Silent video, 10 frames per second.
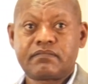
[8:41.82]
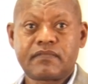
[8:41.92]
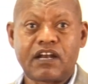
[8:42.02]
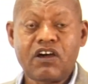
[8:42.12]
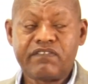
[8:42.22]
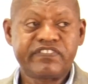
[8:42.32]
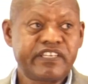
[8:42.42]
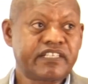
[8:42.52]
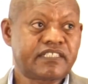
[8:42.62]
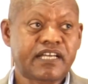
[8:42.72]
A lot of
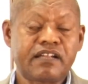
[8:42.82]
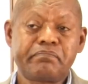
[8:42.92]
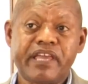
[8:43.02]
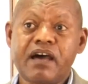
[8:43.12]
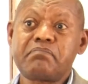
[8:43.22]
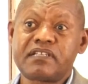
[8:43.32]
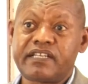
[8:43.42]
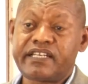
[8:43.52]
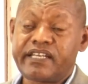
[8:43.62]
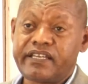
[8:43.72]
things can be happen
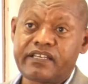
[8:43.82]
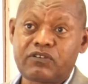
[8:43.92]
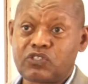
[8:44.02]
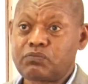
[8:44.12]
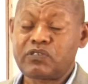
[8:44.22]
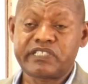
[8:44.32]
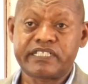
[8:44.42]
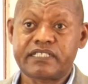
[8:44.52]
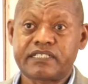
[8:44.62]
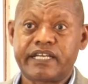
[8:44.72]
in the
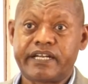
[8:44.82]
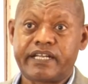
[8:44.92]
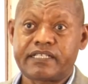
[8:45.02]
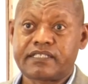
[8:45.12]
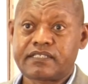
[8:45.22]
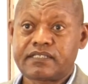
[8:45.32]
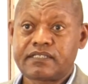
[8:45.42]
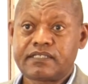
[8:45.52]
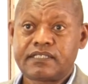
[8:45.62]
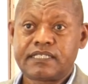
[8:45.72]
cross-border areas,
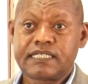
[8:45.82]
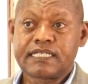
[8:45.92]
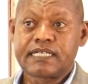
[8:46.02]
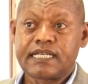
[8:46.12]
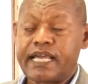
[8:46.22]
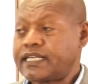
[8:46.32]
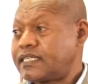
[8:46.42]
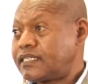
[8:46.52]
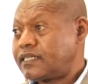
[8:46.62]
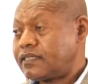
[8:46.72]

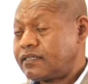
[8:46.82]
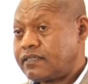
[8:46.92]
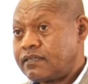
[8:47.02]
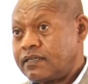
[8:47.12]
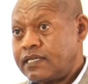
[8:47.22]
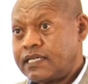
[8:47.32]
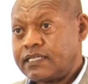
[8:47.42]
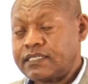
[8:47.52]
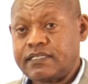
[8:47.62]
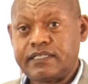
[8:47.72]
like
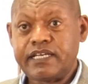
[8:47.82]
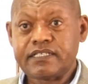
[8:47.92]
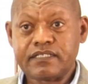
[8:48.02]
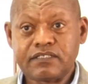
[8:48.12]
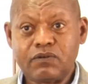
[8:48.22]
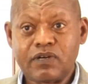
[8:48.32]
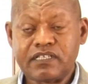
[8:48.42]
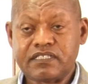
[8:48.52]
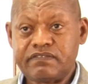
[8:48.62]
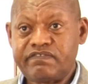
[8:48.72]
the desert
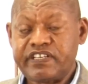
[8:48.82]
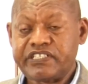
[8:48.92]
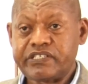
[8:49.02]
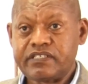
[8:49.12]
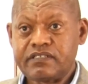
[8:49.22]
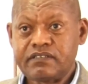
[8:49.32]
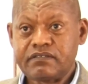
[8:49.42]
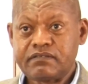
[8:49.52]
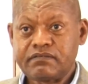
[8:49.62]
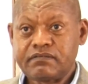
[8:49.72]
locust invasion,
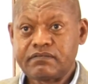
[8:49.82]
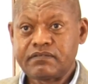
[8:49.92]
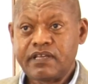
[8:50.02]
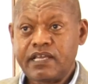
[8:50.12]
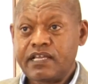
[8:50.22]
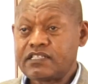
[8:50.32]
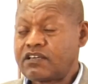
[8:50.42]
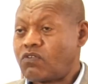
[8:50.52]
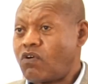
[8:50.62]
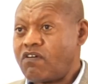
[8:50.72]

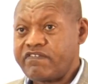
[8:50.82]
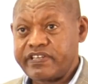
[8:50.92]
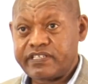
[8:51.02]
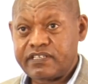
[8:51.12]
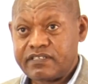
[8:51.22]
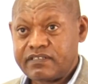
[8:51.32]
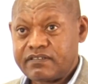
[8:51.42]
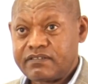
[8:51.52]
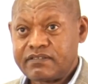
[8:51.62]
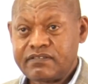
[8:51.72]
the COVID,
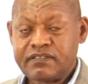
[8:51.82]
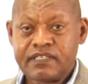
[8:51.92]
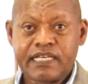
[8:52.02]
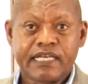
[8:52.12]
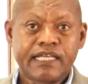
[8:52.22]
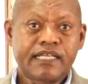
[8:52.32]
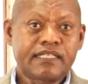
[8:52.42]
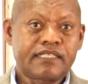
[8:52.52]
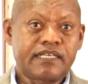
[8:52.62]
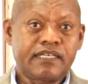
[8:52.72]

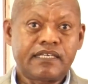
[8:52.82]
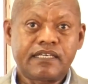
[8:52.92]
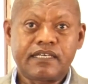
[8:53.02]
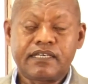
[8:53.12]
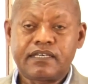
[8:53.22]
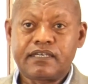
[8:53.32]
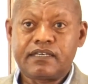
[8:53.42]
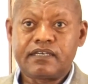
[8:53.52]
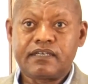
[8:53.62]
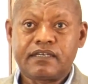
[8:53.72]

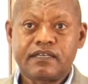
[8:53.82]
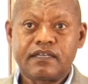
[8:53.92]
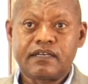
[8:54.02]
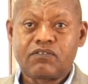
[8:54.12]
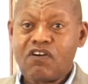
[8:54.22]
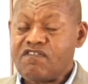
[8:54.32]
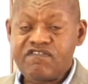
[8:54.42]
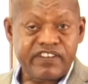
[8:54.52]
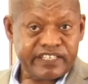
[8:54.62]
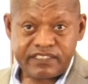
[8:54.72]
the
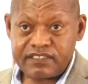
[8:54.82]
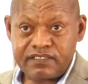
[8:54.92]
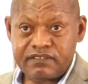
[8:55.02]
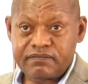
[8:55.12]
conflict,